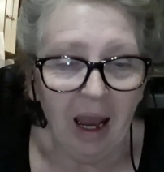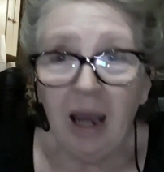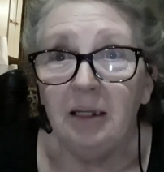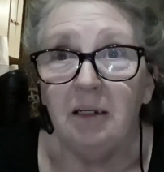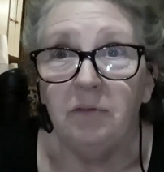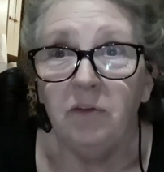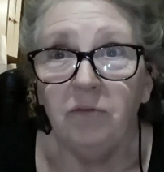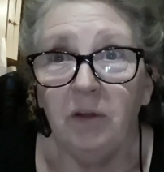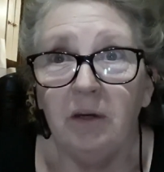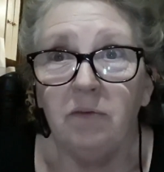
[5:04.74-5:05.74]
I love the
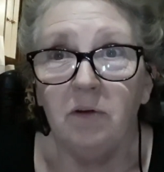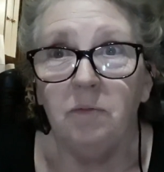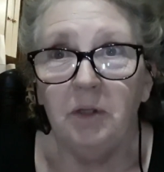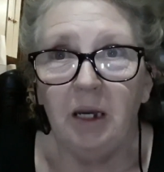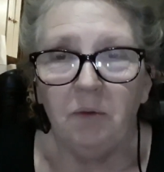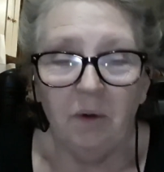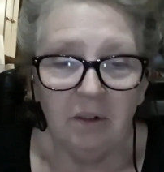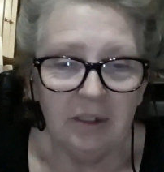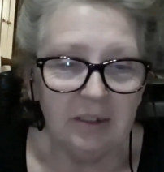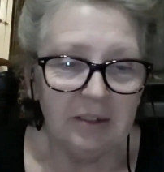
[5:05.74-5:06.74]
flavor of black
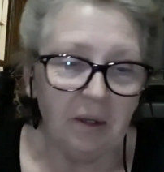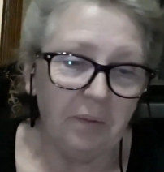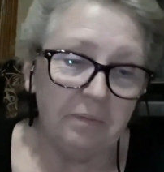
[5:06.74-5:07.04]
walnuts, so